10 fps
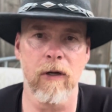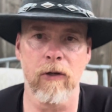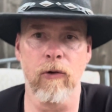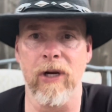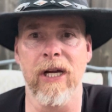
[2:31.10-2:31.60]

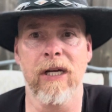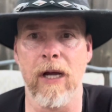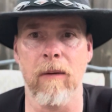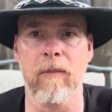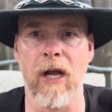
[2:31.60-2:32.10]
green
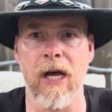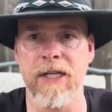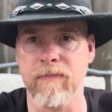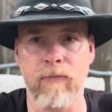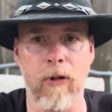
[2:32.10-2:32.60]
chem
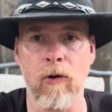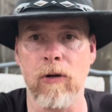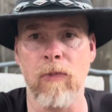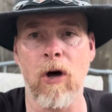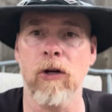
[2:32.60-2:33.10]
lights, broke
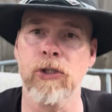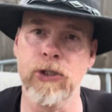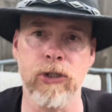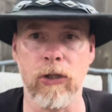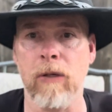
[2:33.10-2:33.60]
them all,
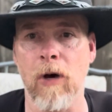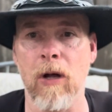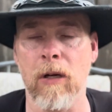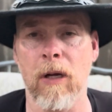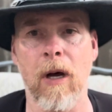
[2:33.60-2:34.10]
shook them
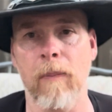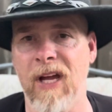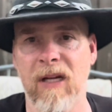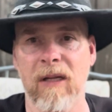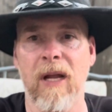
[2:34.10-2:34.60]
all up,
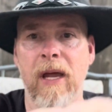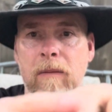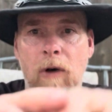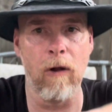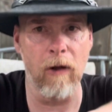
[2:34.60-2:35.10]
and laid them
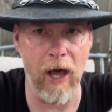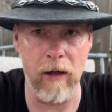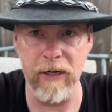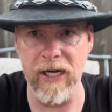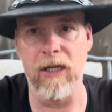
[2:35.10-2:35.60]
all
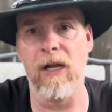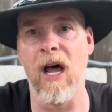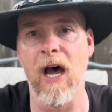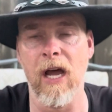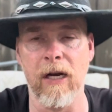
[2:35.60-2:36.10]
out in a
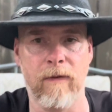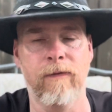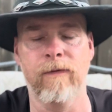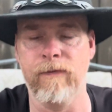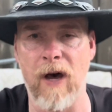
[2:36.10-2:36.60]
line
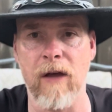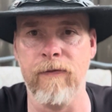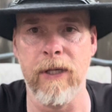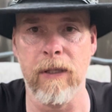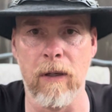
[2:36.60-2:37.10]
5
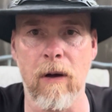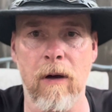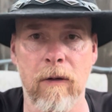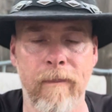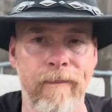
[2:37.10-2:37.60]
feet
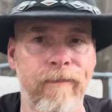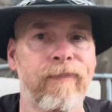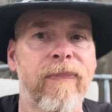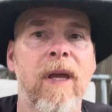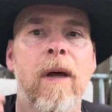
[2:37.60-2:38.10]
long.
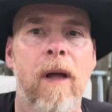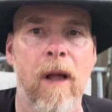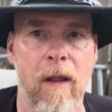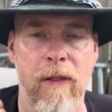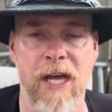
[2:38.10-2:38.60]

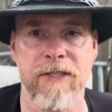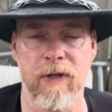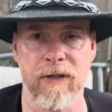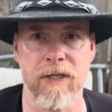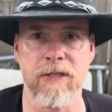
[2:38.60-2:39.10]
That's
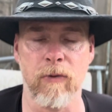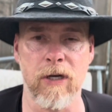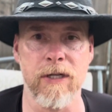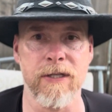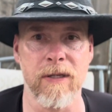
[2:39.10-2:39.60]
what this
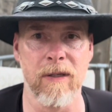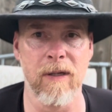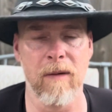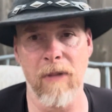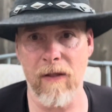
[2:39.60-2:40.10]

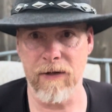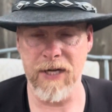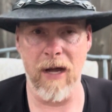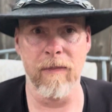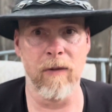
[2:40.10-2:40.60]
was. By the
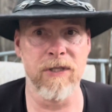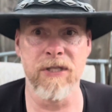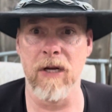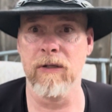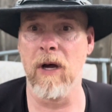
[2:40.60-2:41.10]
time it was
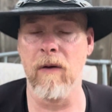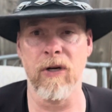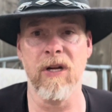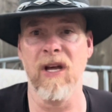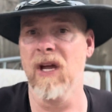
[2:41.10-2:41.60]

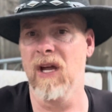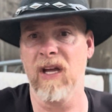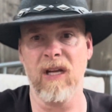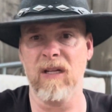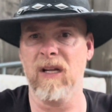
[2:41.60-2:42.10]
uncovered,
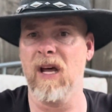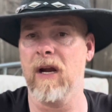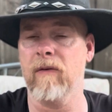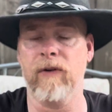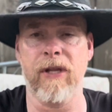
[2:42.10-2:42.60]
it lit
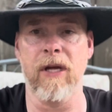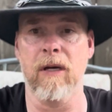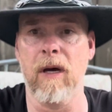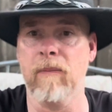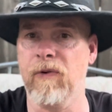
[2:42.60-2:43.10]
everything
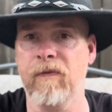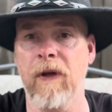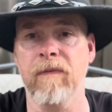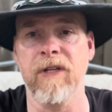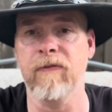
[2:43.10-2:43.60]
up for
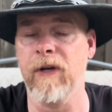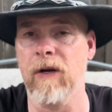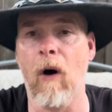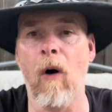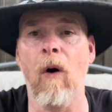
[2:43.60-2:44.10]
50 feet
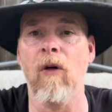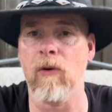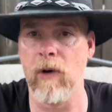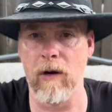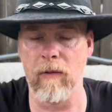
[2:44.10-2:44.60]
all the
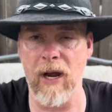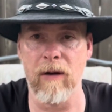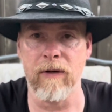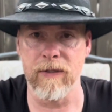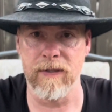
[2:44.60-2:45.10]
way
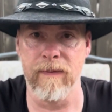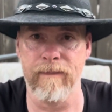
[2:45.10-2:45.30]
around us.